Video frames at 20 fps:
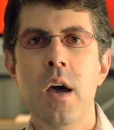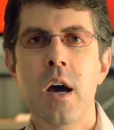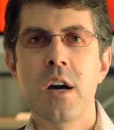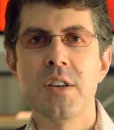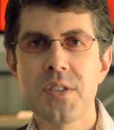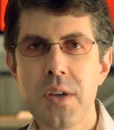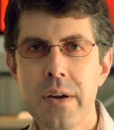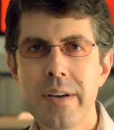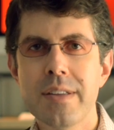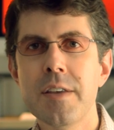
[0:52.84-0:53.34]
A
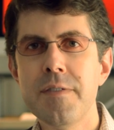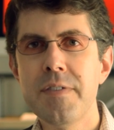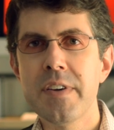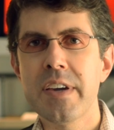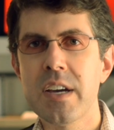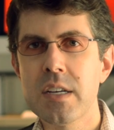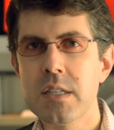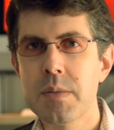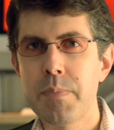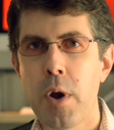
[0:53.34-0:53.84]
scientific
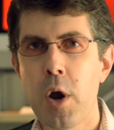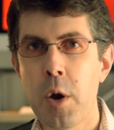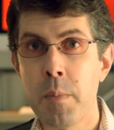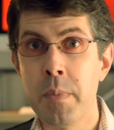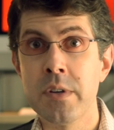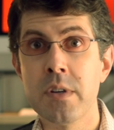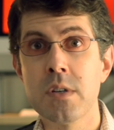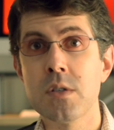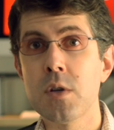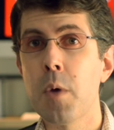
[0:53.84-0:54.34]

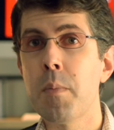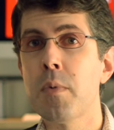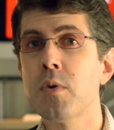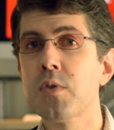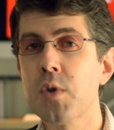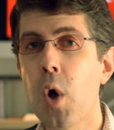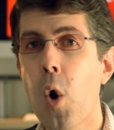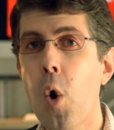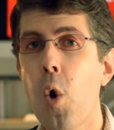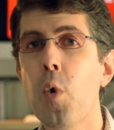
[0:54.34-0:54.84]
experiment is
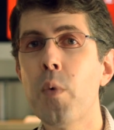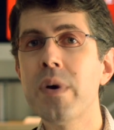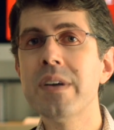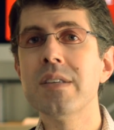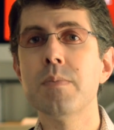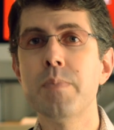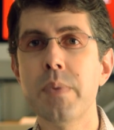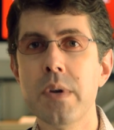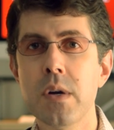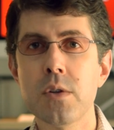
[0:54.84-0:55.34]
almost
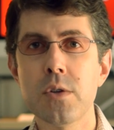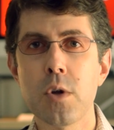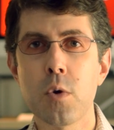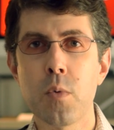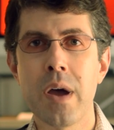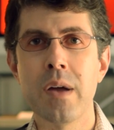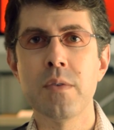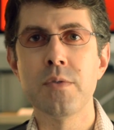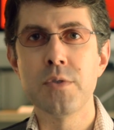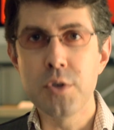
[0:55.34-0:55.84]
always built
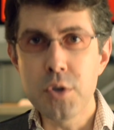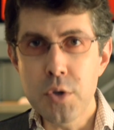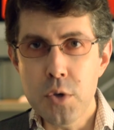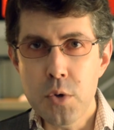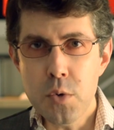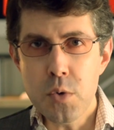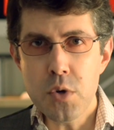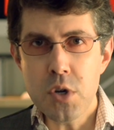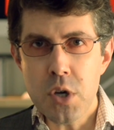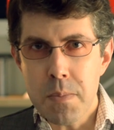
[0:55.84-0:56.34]
around
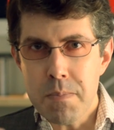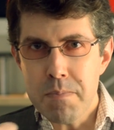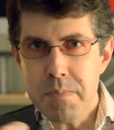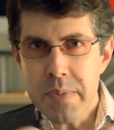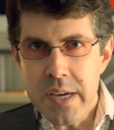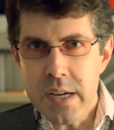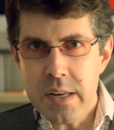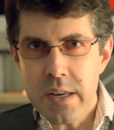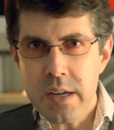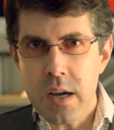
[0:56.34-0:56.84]
two
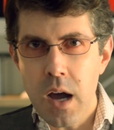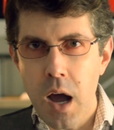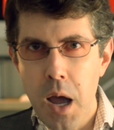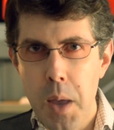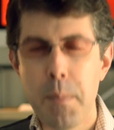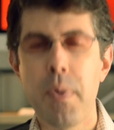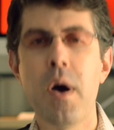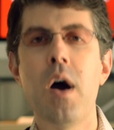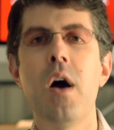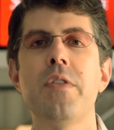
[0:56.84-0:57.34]
competing
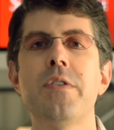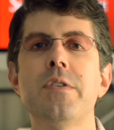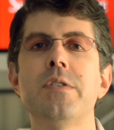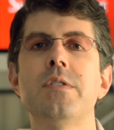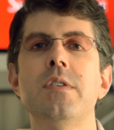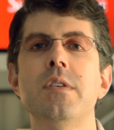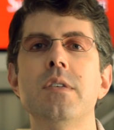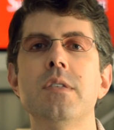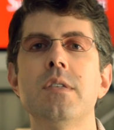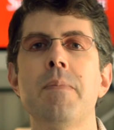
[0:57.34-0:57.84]

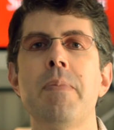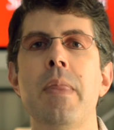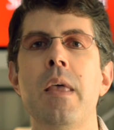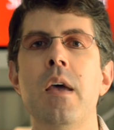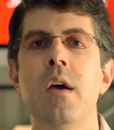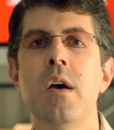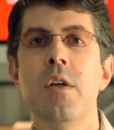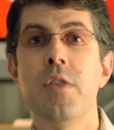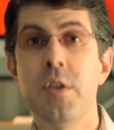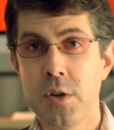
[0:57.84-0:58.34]
hypotheses
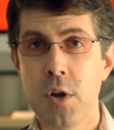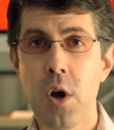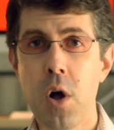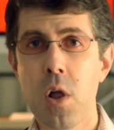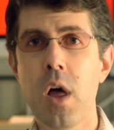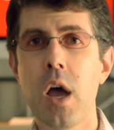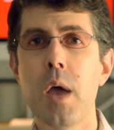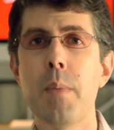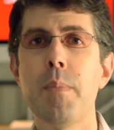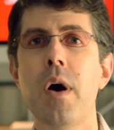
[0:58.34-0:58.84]
the
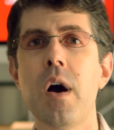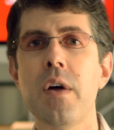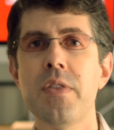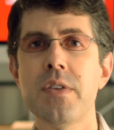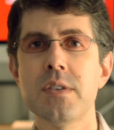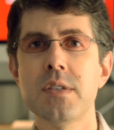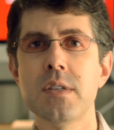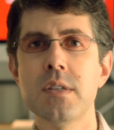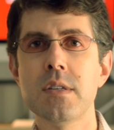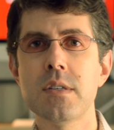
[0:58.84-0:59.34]
null
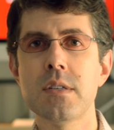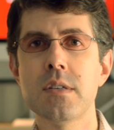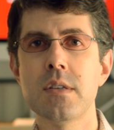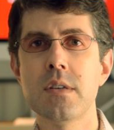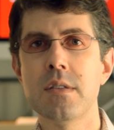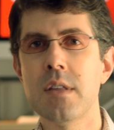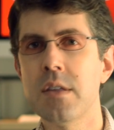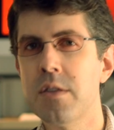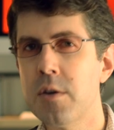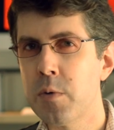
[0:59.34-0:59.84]
hypothesis,
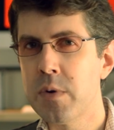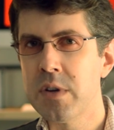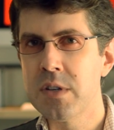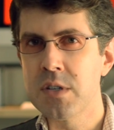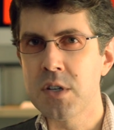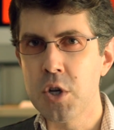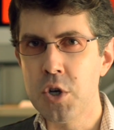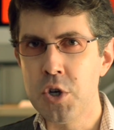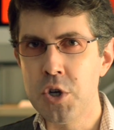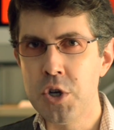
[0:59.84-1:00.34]
that there
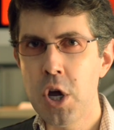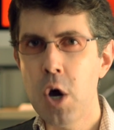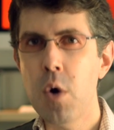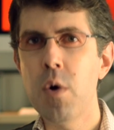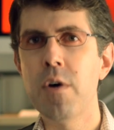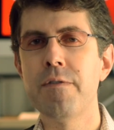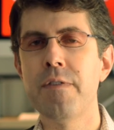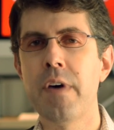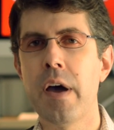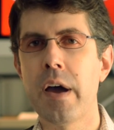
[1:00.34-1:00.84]
is no
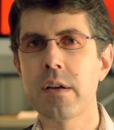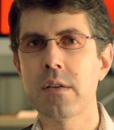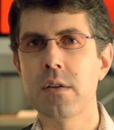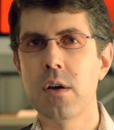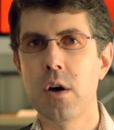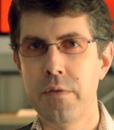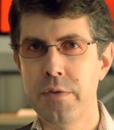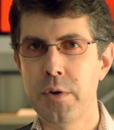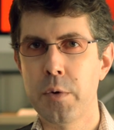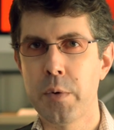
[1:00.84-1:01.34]
effect
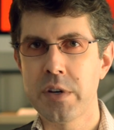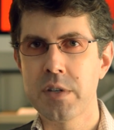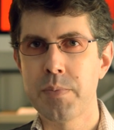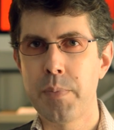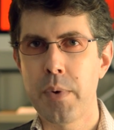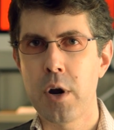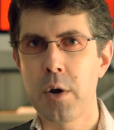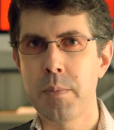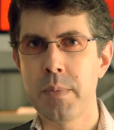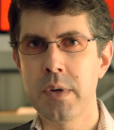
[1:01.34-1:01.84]
of your
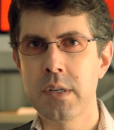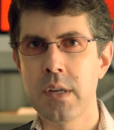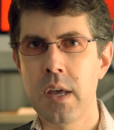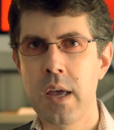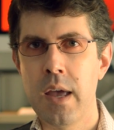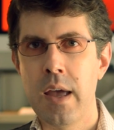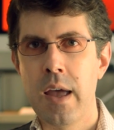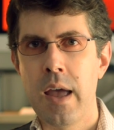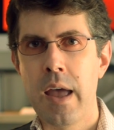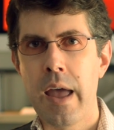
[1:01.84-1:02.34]
experiment,
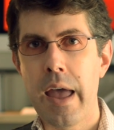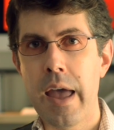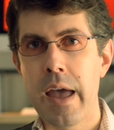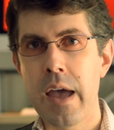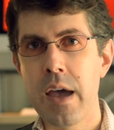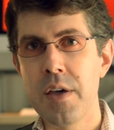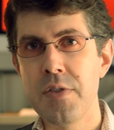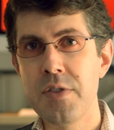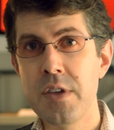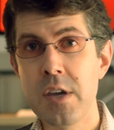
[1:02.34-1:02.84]

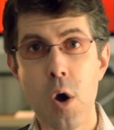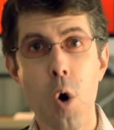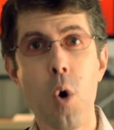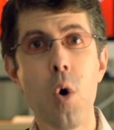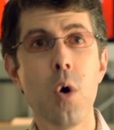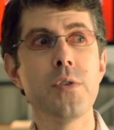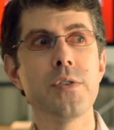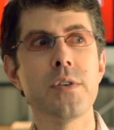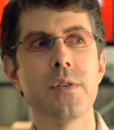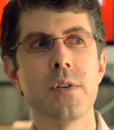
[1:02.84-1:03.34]
and the
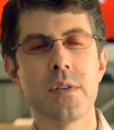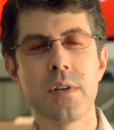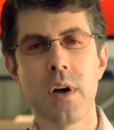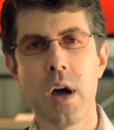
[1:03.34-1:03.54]
alternate